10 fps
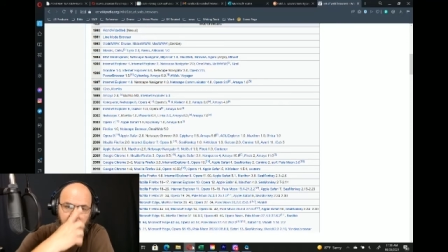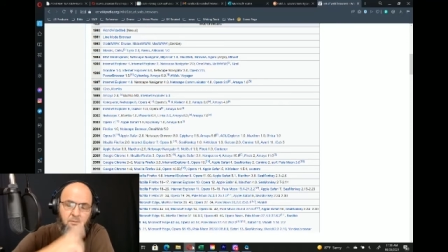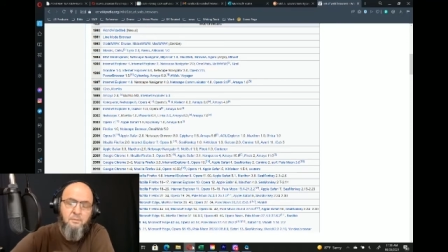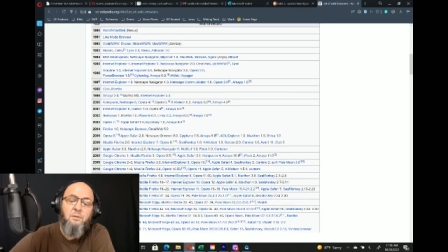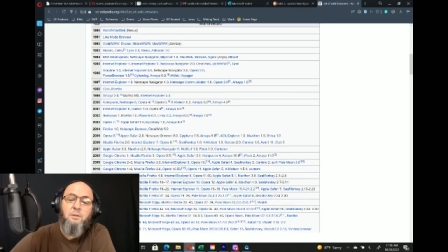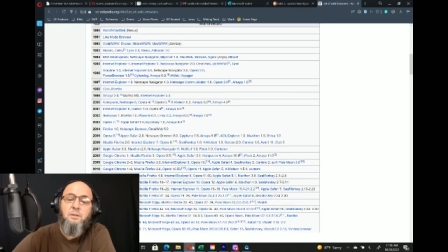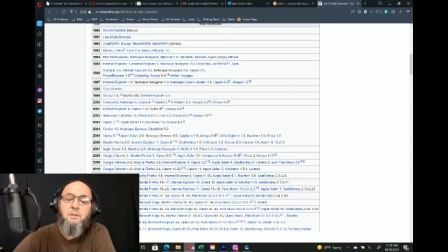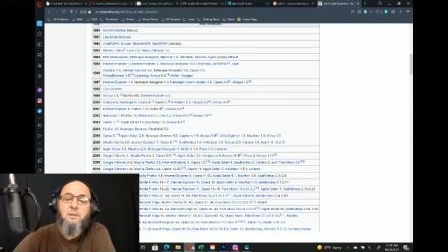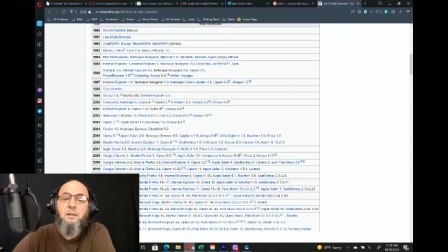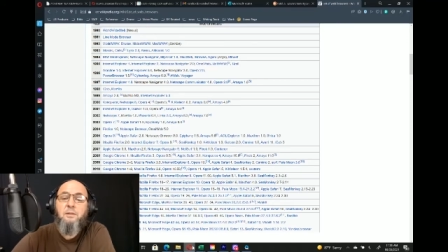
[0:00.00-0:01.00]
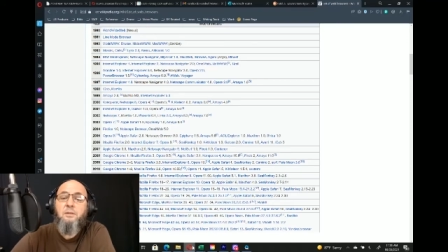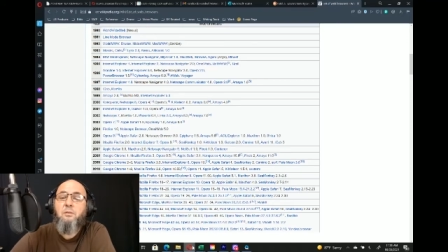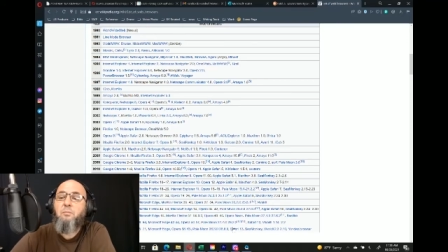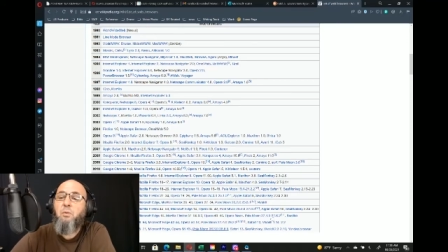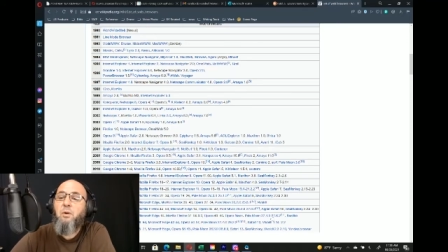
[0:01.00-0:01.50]
So this is a list
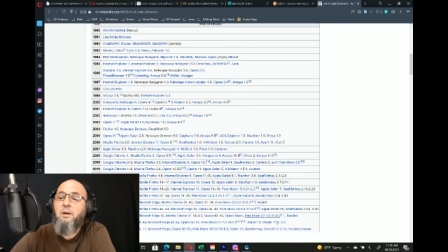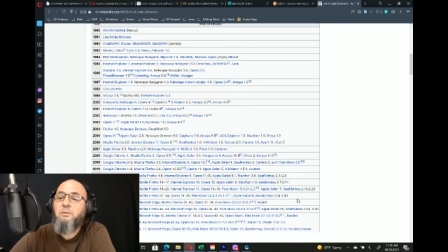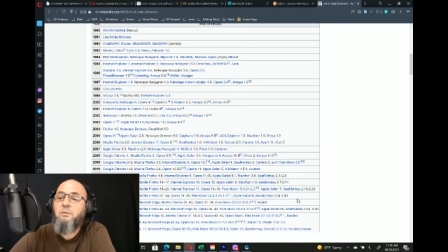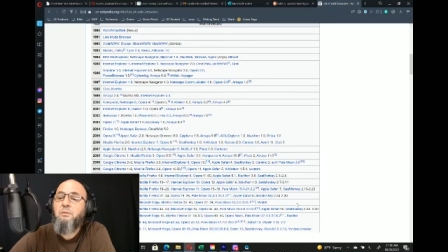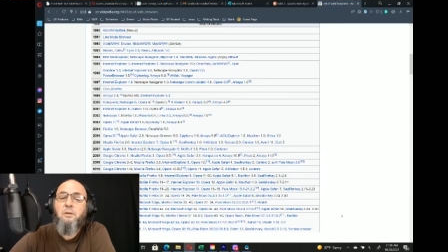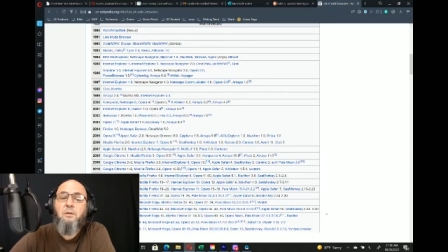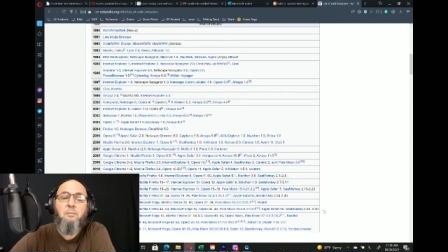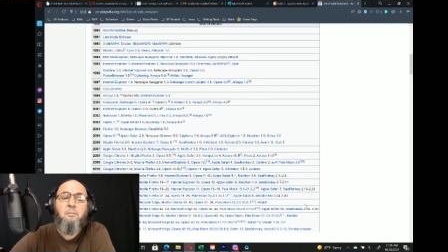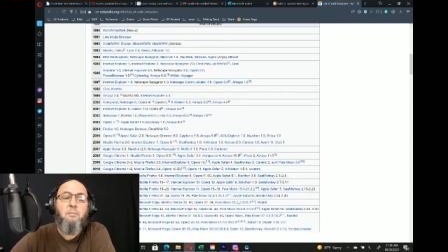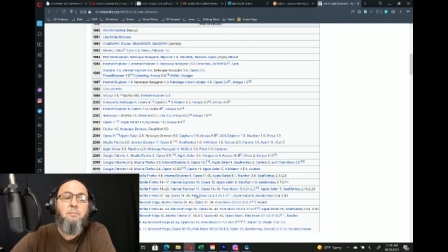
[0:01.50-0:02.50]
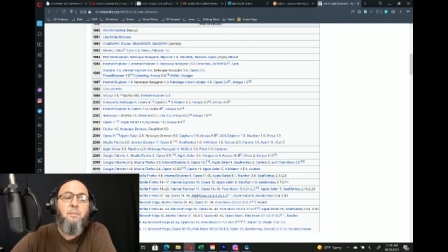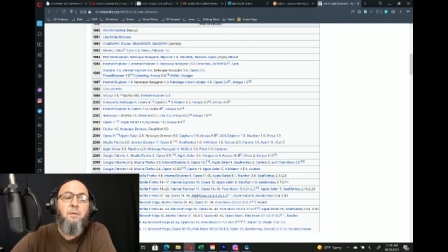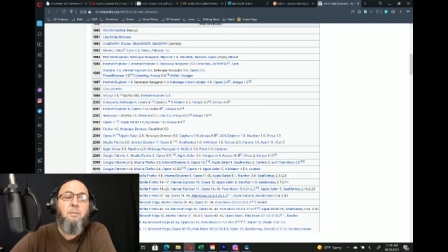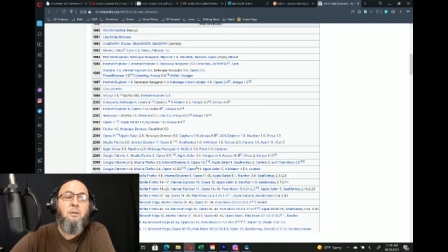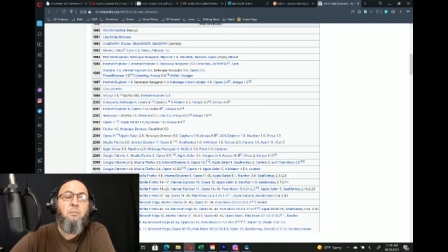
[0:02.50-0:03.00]
of browsers. I'm a
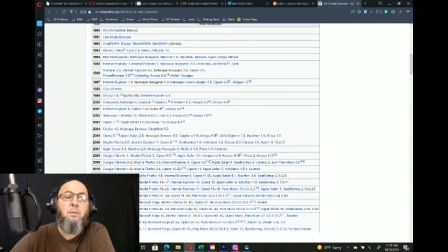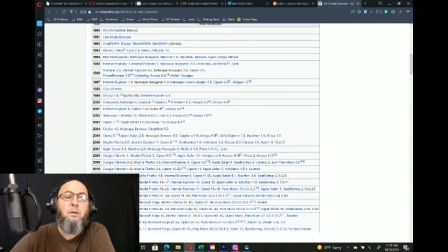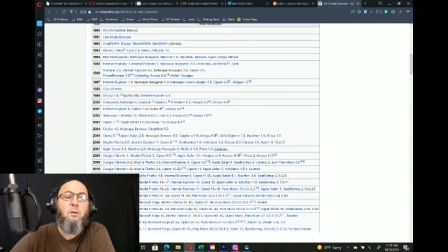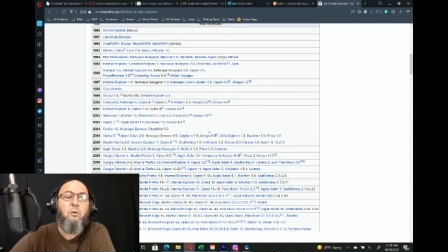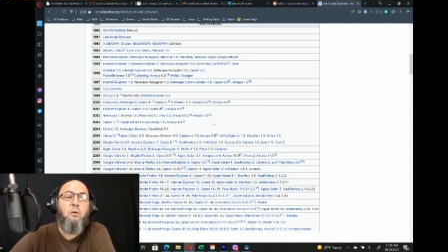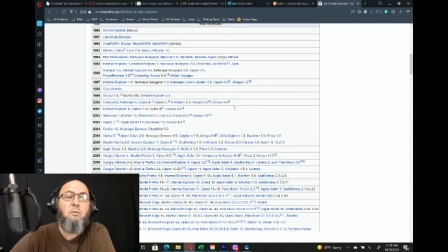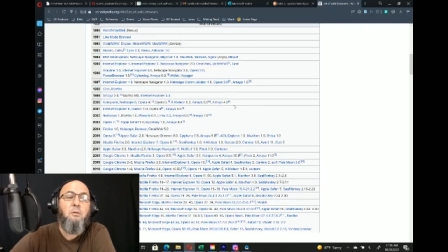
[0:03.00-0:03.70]
little bit older.